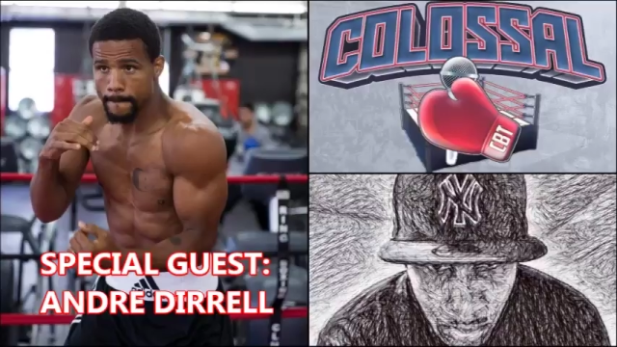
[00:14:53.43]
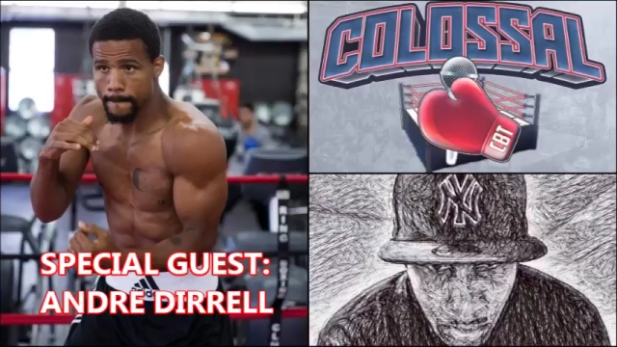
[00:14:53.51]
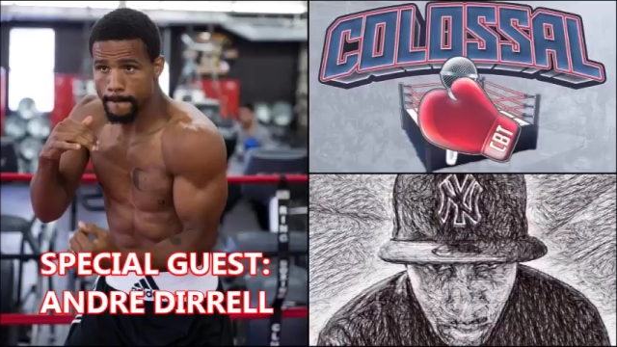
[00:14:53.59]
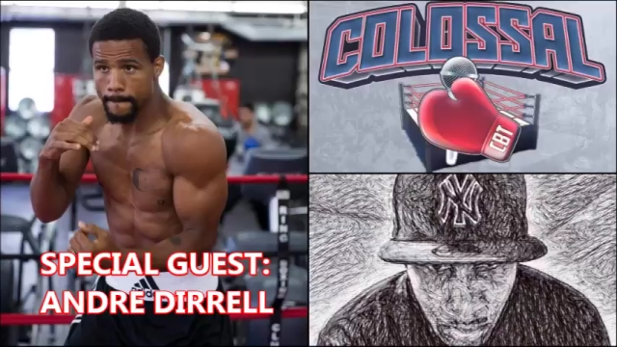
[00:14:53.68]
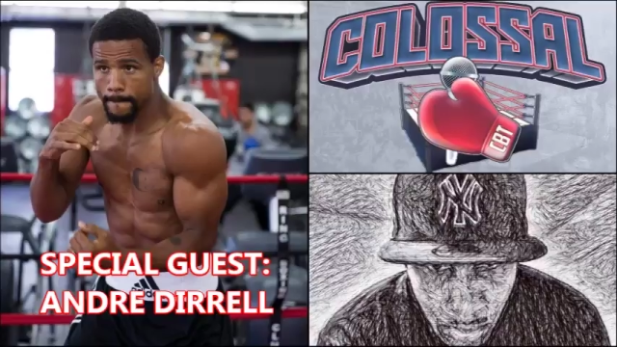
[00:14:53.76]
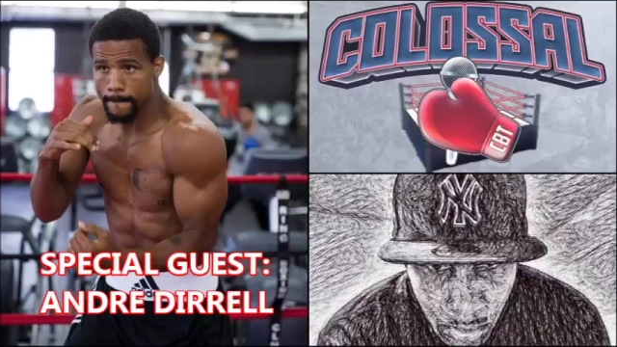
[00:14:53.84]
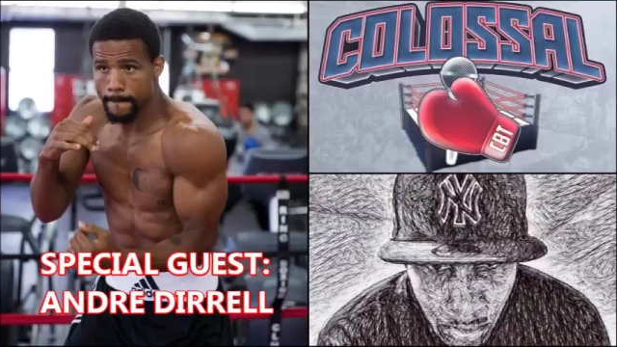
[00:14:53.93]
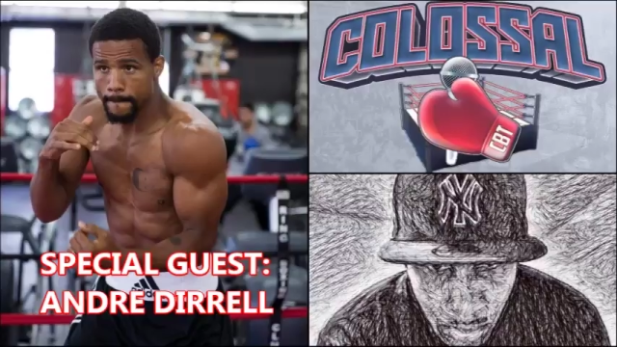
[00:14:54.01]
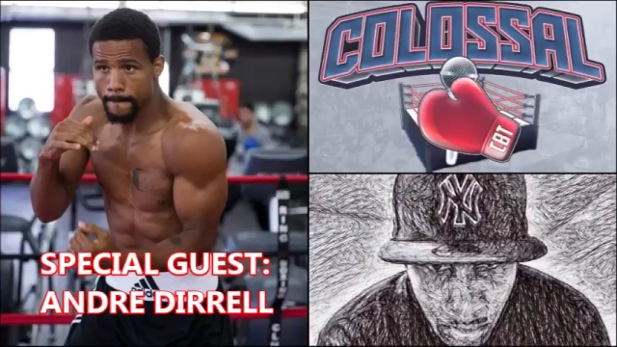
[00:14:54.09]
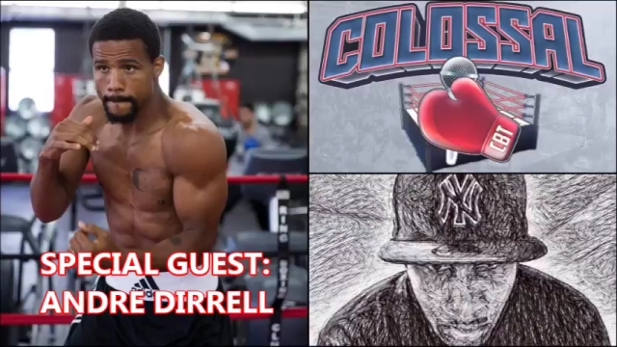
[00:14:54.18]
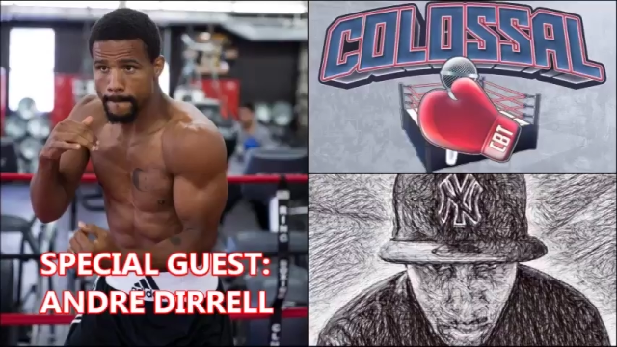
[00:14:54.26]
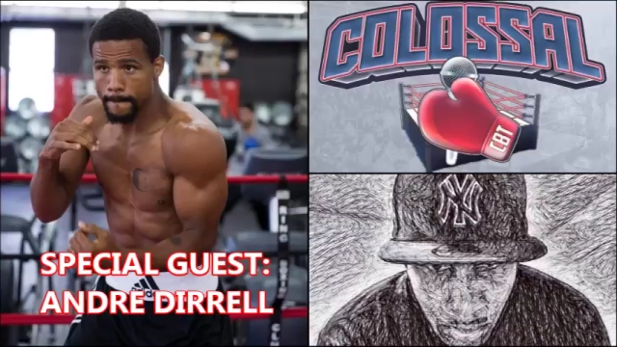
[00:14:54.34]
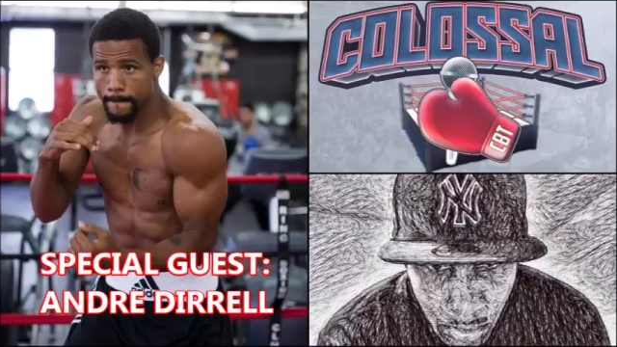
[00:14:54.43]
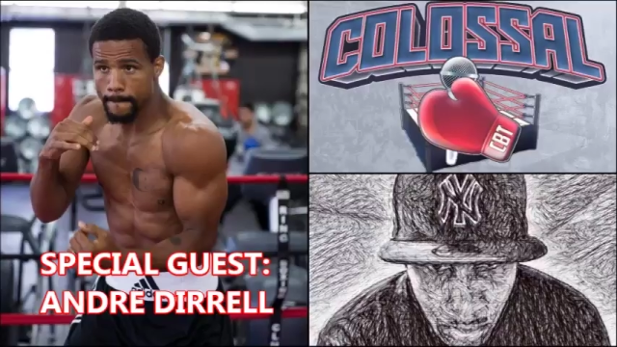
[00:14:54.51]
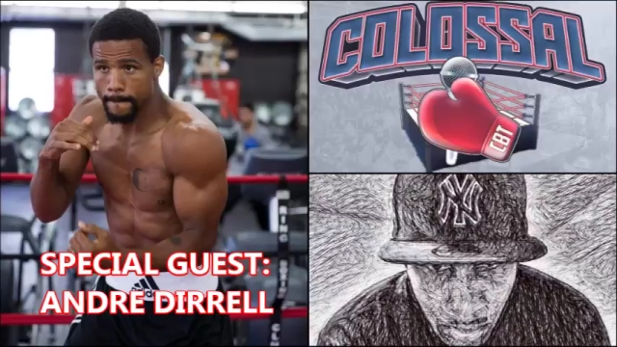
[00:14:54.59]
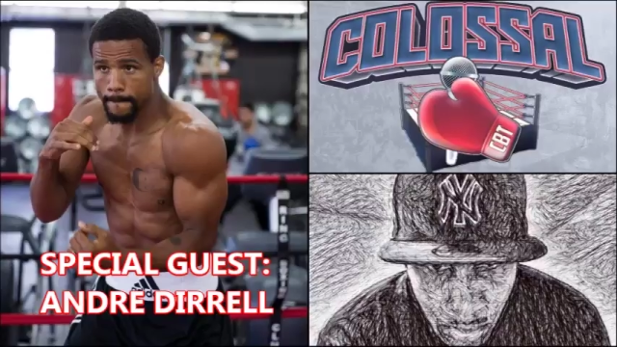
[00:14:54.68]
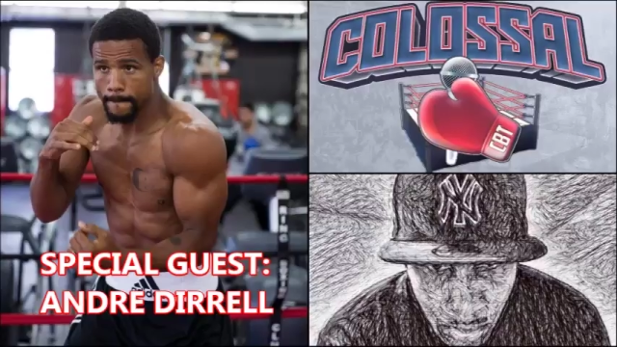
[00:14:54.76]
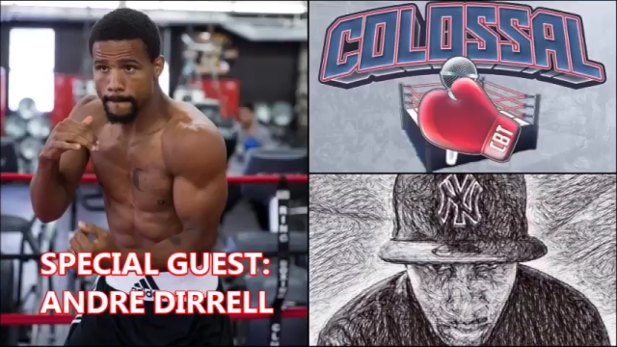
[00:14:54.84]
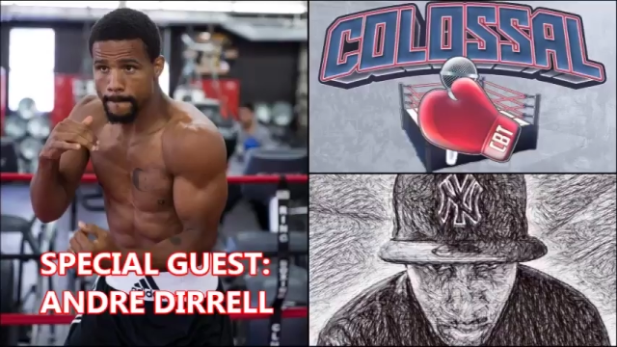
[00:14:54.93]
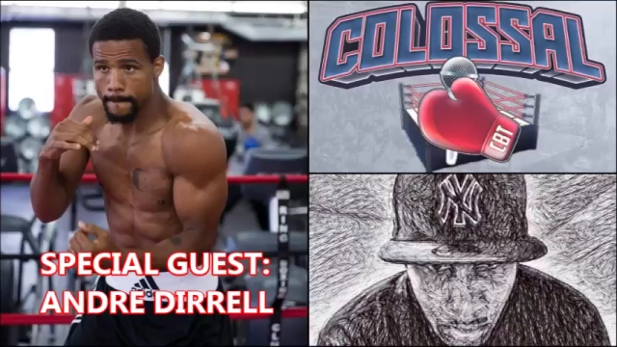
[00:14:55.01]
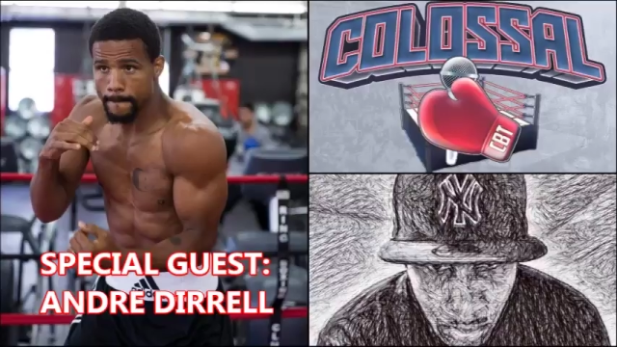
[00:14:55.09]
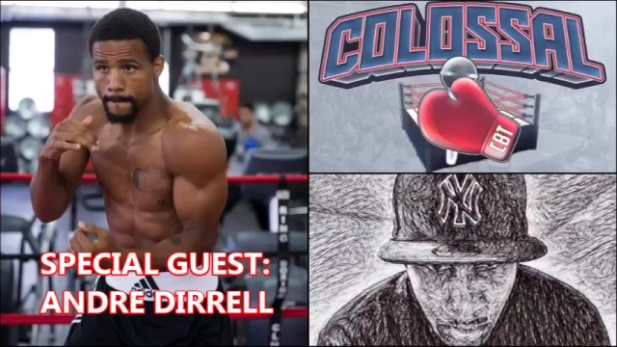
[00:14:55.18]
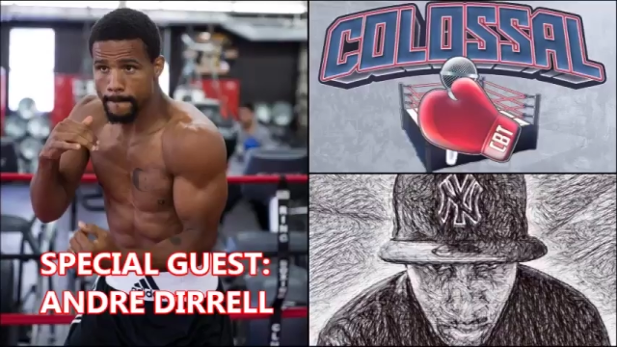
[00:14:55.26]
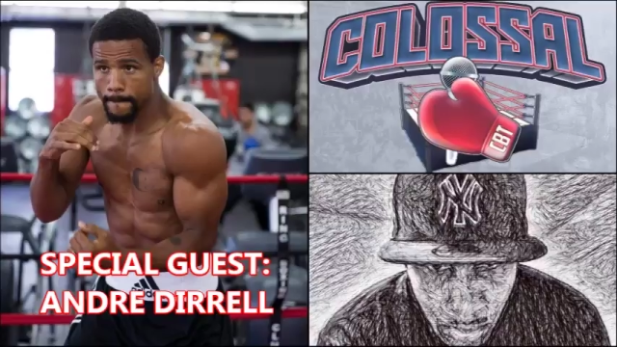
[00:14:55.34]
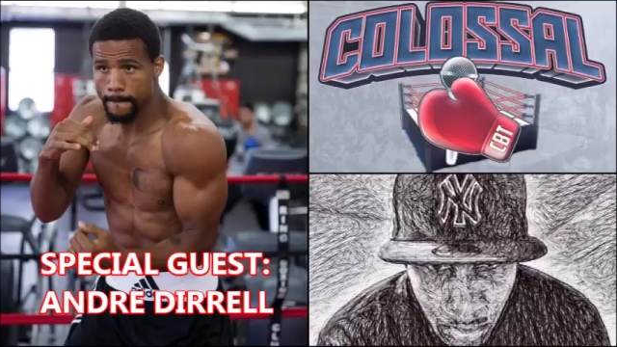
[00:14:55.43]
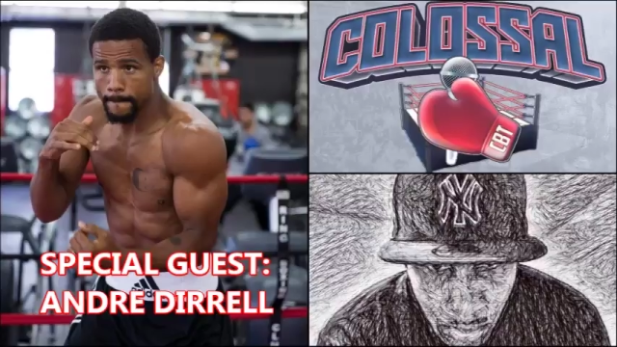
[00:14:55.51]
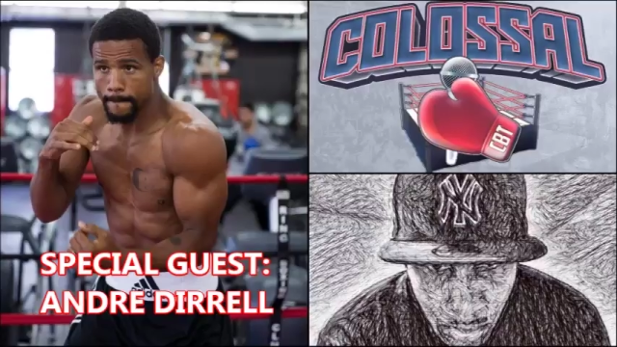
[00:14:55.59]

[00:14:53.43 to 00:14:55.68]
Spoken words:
[no speech]